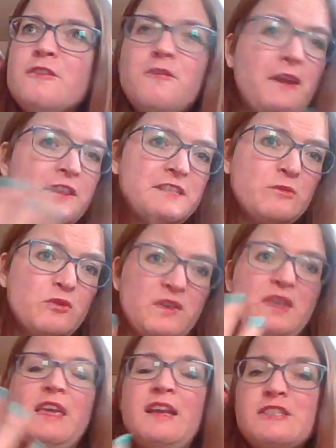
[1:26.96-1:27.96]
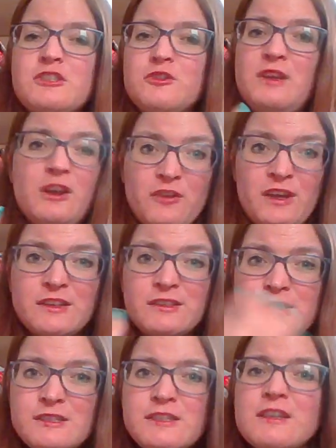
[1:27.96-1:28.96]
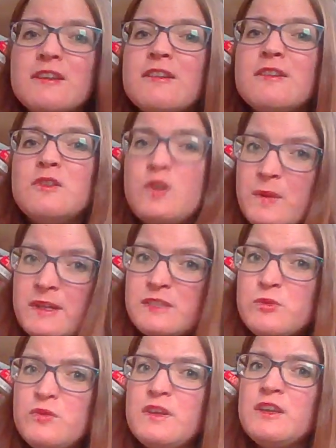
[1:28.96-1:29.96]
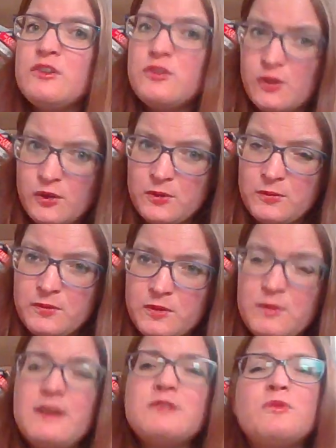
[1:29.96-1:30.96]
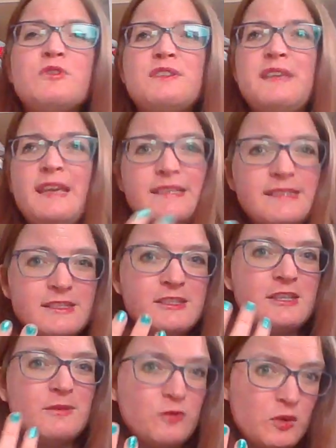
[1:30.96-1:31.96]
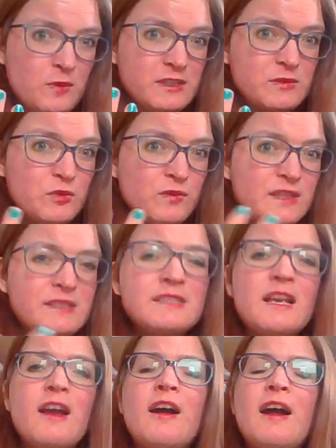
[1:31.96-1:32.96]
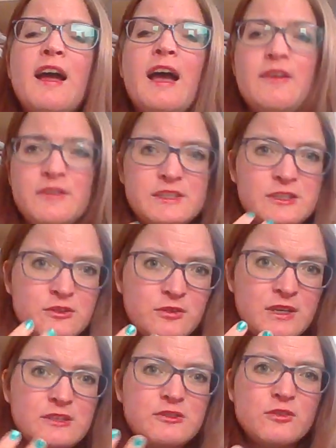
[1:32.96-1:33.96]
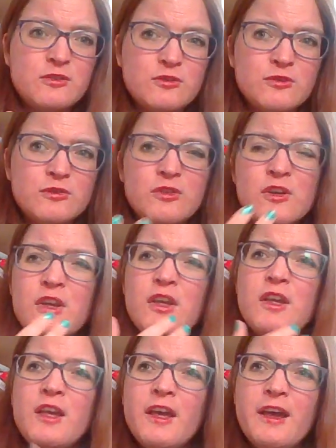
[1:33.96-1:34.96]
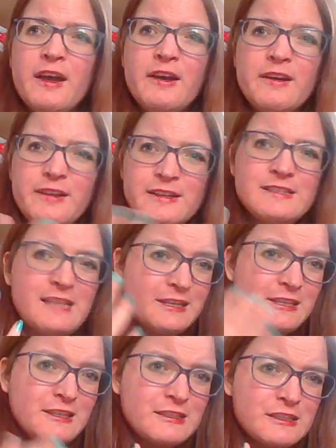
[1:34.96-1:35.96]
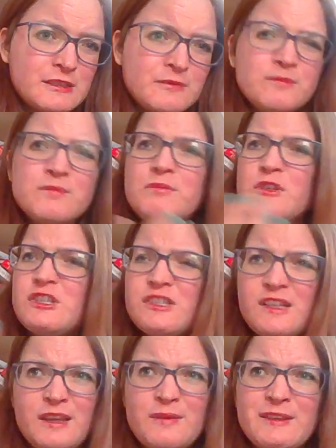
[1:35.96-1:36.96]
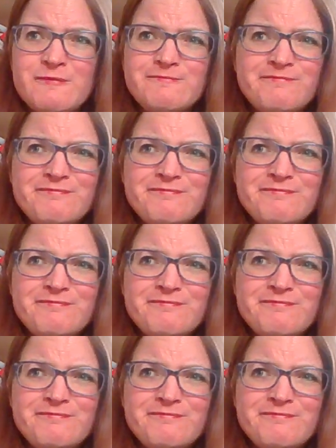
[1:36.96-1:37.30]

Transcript: fantasy movie, yes, you need effects. Romance movie, no. I suppose, yes, some romance movies have historical settings, but still, I mean,